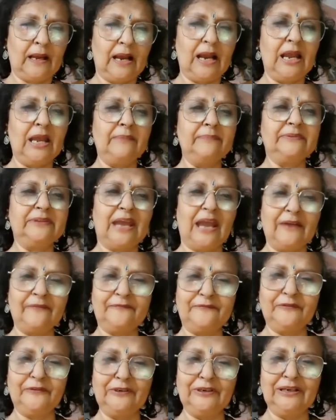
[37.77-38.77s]
I am
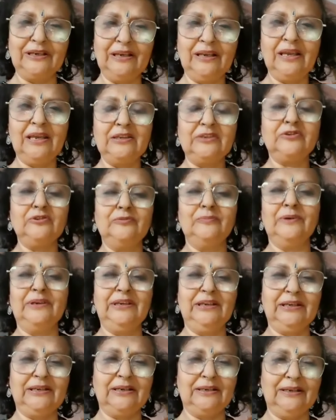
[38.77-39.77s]
thankful to
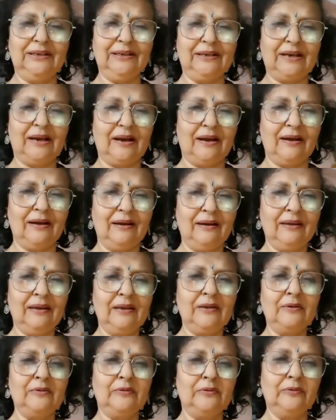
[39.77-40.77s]
Manikarnika
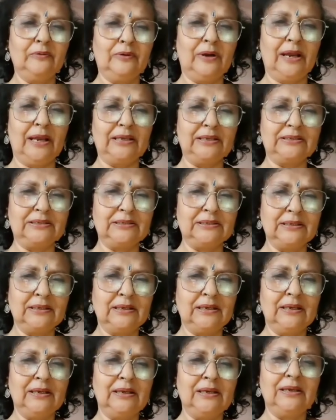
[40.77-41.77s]
who has
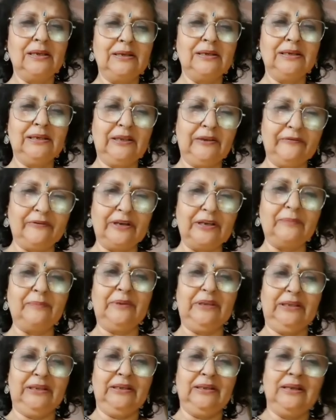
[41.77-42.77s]
given
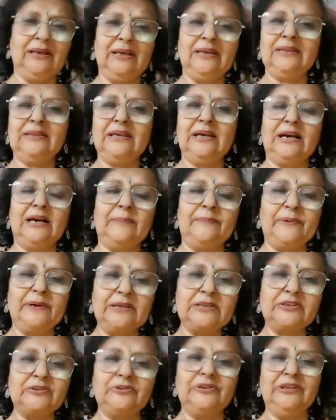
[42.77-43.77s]
me the
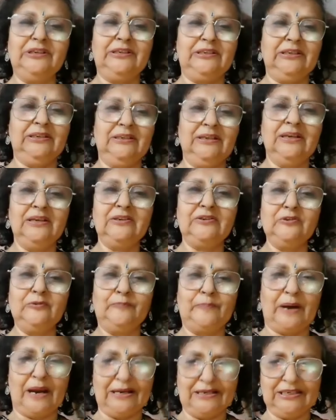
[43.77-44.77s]
opportunity to
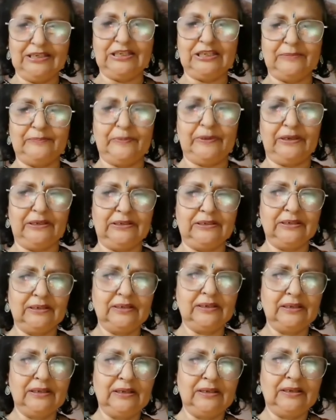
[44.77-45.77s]
participate
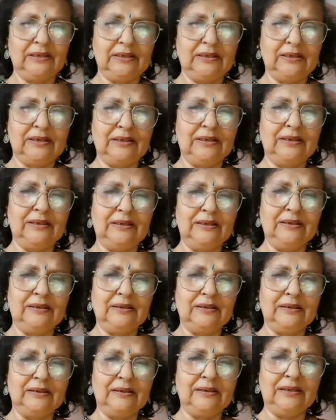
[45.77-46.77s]

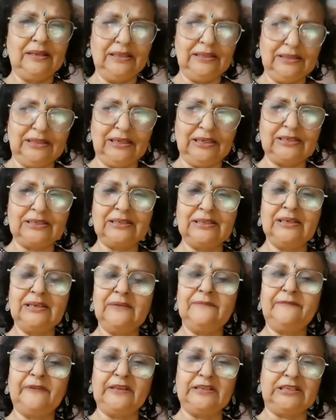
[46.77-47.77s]
in this
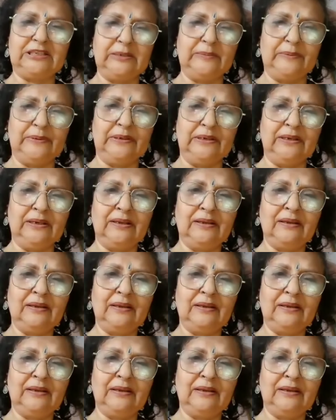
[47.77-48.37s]
festival.